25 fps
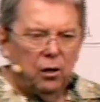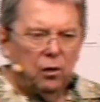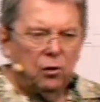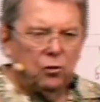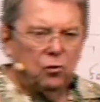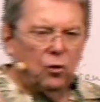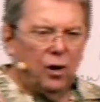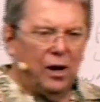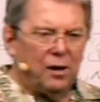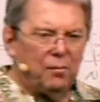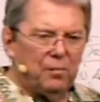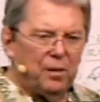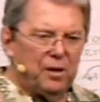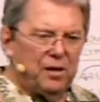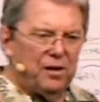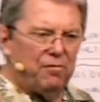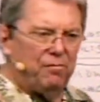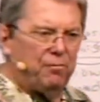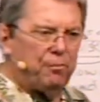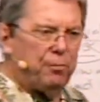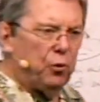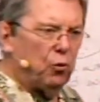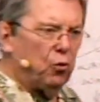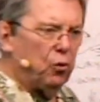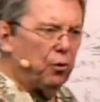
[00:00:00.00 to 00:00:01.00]
Do I
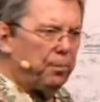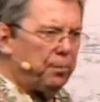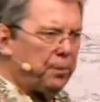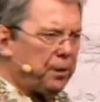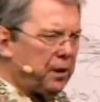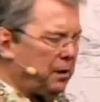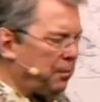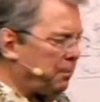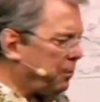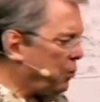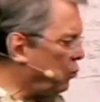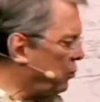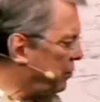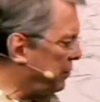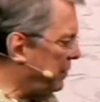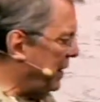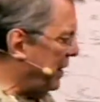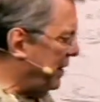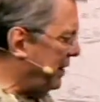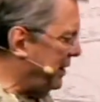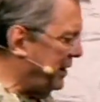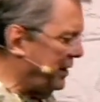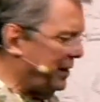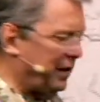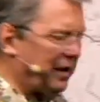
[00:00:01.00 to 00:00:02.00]
believe poor people
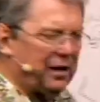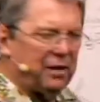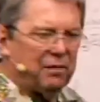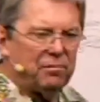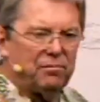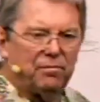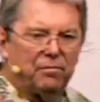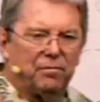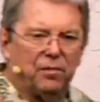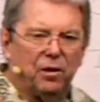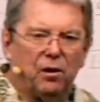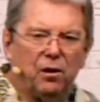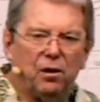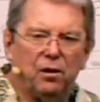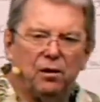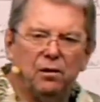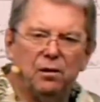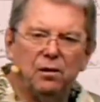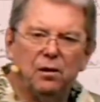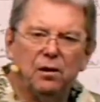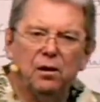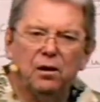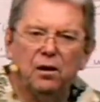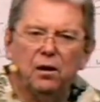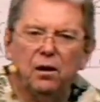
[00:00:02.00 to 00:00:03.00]
without any
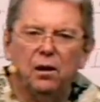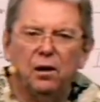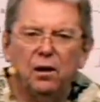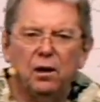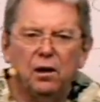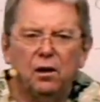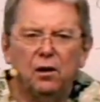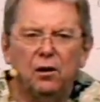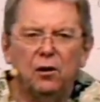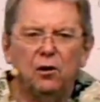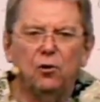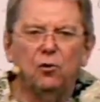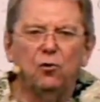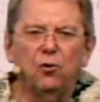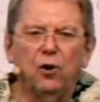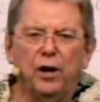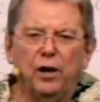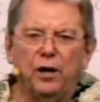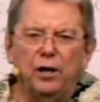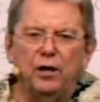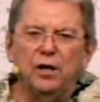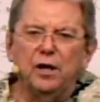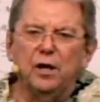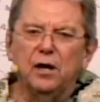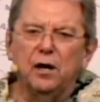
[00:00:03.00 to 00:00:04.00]

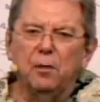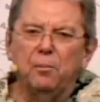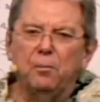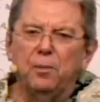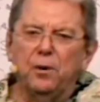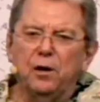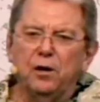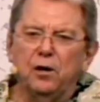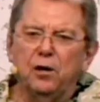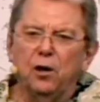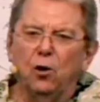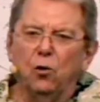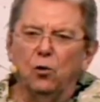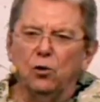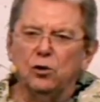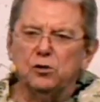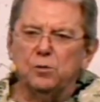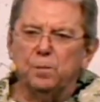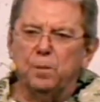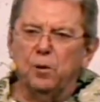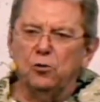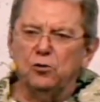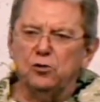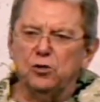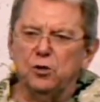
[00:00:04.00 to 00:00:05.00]
great get up and go are
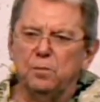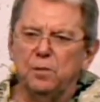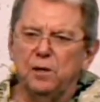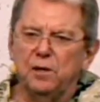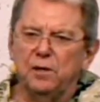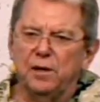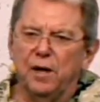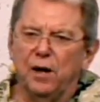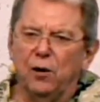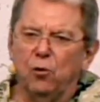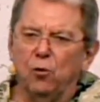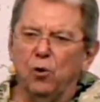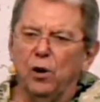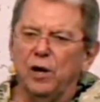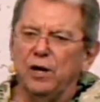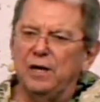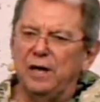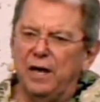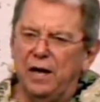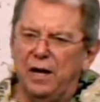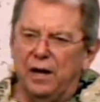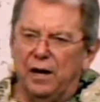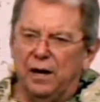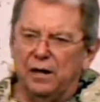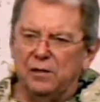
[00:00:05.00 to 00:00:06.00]
supposed to be that way?
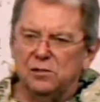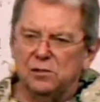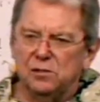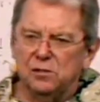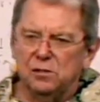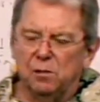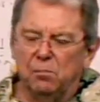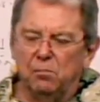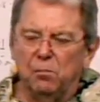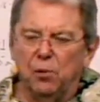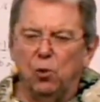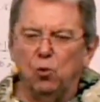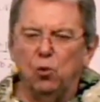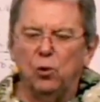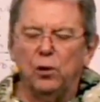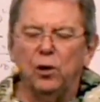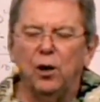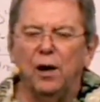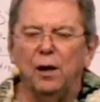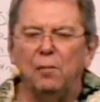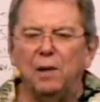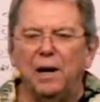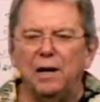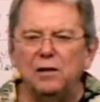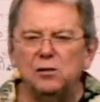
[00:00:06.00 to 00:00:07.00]
Yes. But what
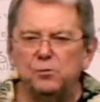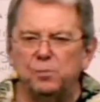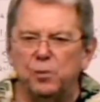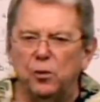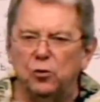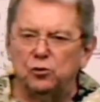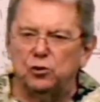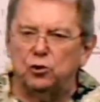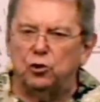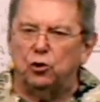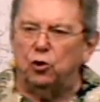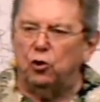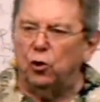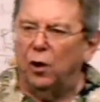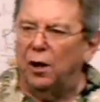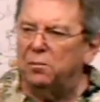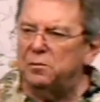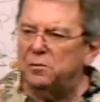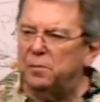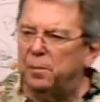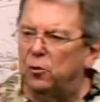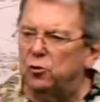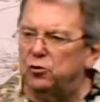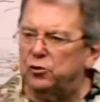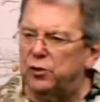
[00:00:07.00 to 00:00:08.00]
am I supposed to do? I'm
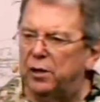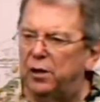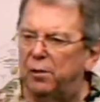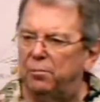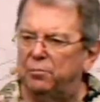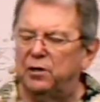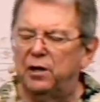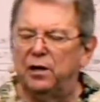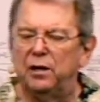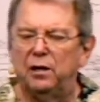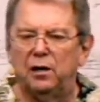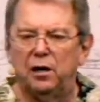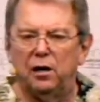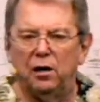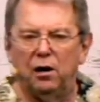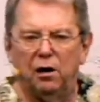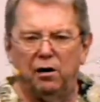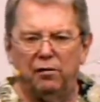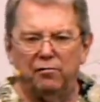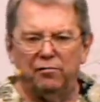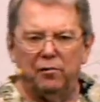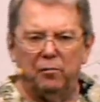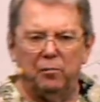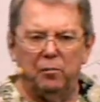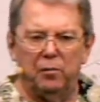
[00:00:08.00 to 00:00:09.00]
supposed to help take care
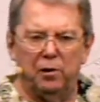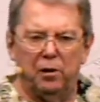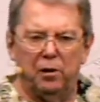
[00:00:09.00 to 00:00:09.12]
of them.